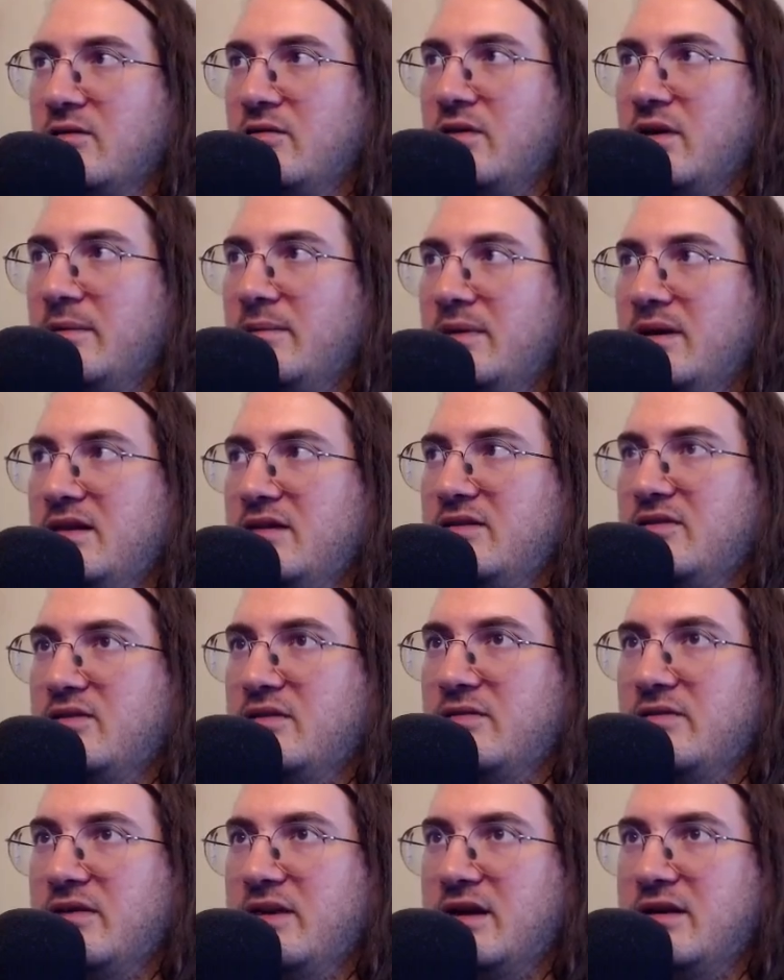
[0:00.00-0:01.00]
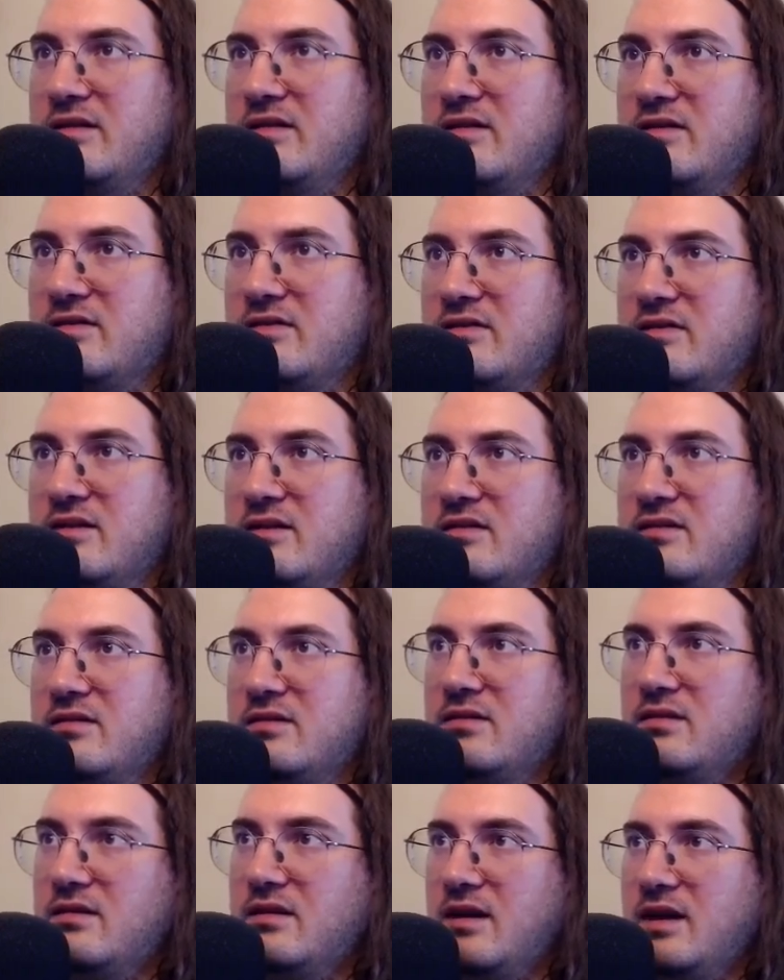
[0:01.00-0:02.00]
We're implementing something like this,
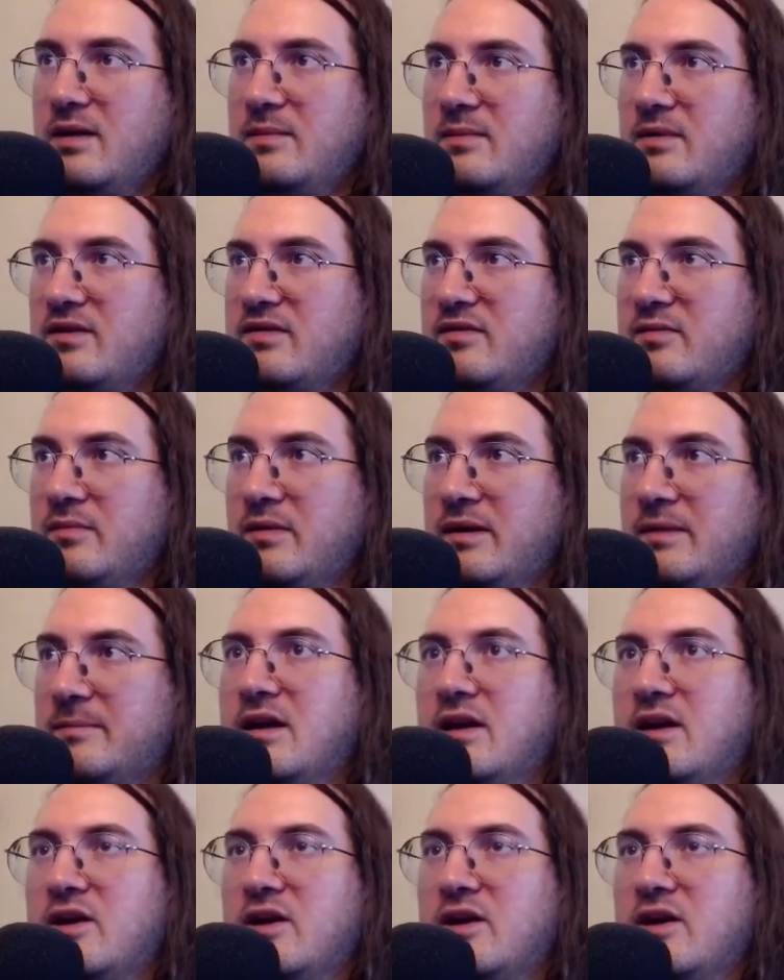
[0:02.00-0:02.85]
return a plus b.